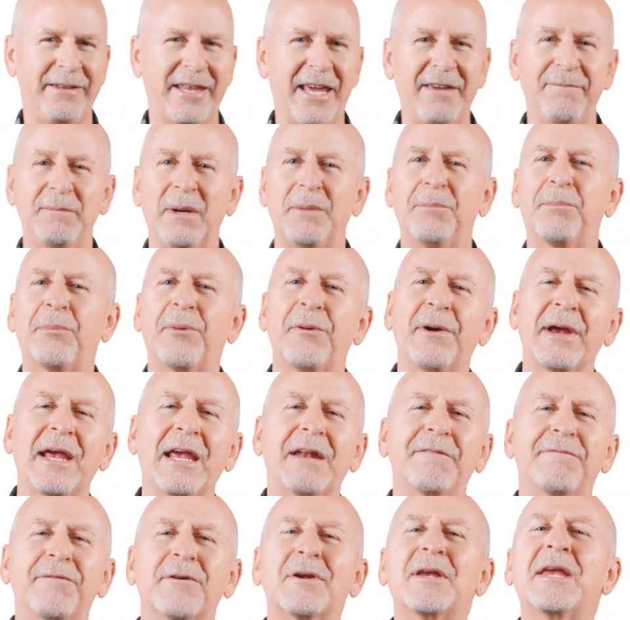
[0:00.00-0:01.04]
They've been
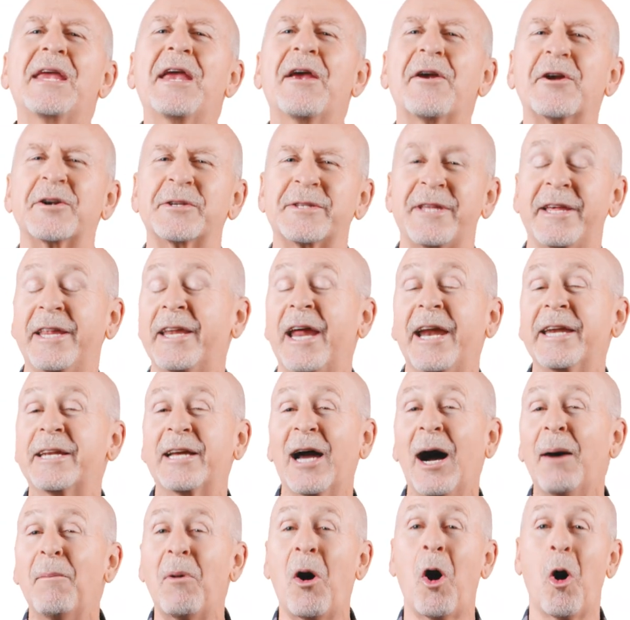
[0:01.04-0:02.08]
praying for years that I'd
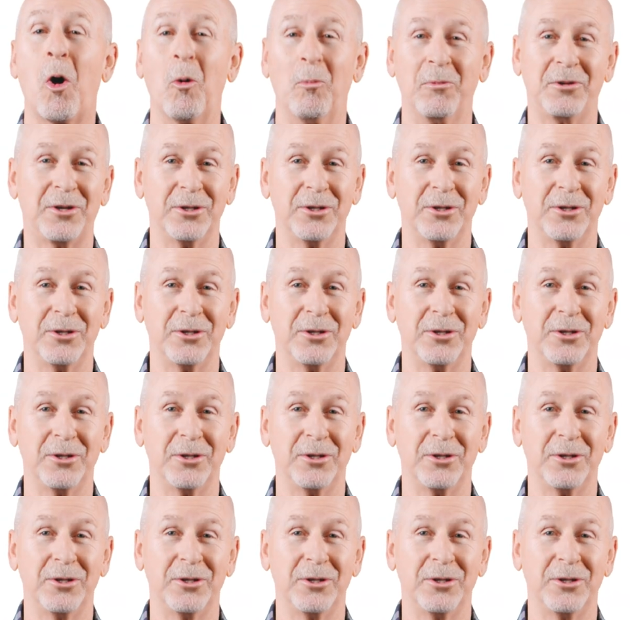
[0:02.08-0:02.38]
come home